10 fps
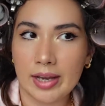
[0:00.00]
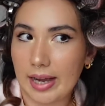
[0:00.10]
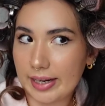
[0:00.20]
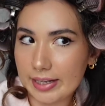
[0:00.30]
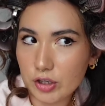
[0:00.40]

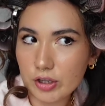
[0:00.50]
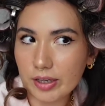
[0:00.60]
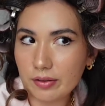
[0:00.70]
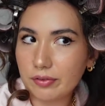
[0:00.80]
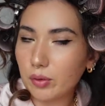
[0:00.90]
and it just
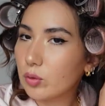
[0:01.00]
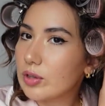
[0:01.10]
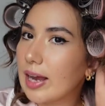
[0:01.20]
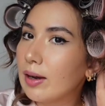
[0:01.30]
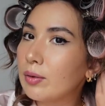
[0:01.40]
kind of falls
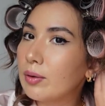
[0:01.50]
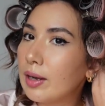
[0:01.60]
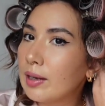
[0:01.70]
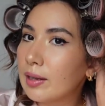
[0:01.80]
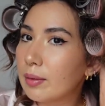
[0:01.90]
out
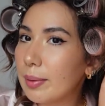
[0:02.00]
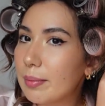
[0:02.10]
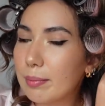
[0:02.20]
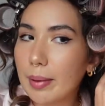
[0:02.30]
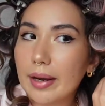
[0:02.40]
a little
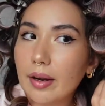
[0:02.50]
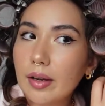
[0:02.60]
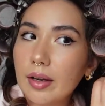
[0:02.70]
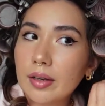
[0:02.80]
bit better.